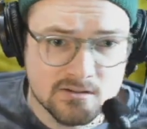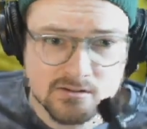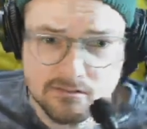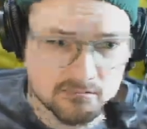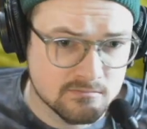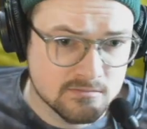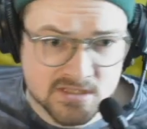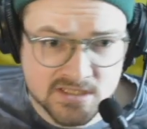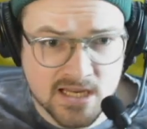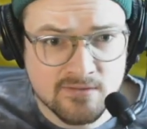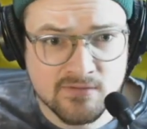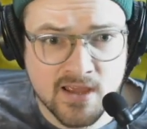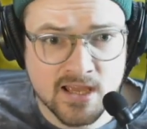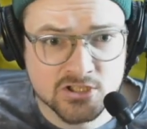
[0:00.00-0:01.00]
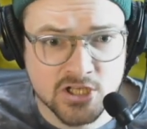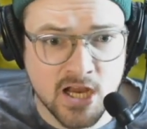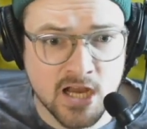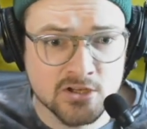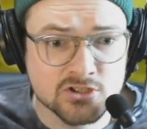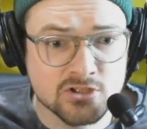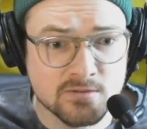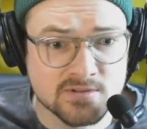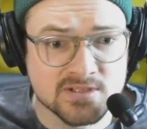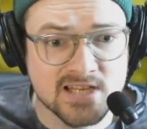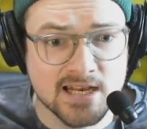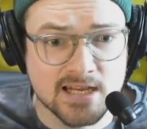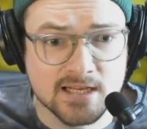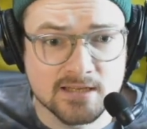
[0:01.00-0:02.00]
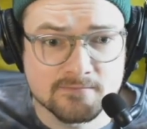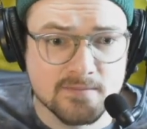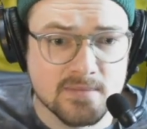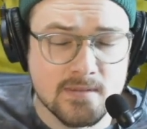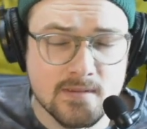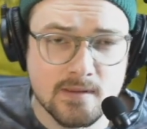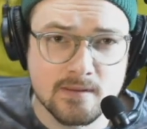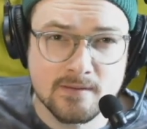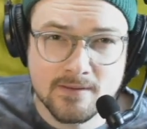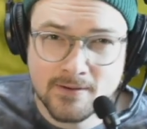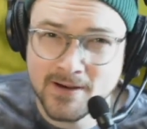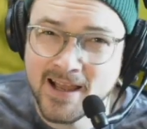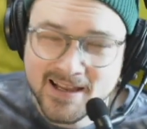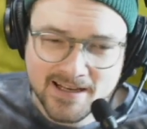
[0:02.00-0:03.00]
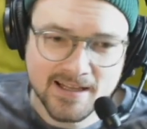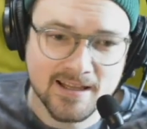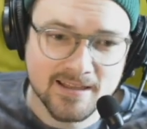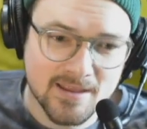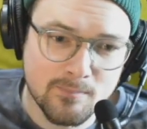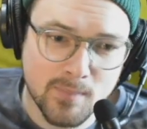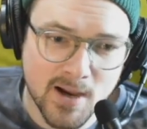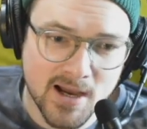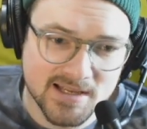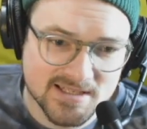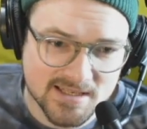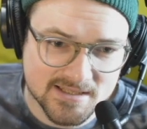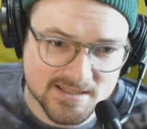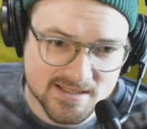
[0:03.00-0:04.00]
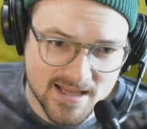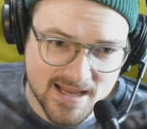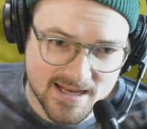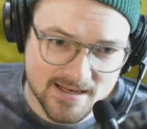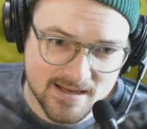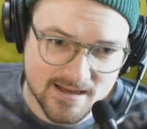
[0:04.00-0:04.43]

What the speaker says: save that channel strip setting. You're not going to get the buses then.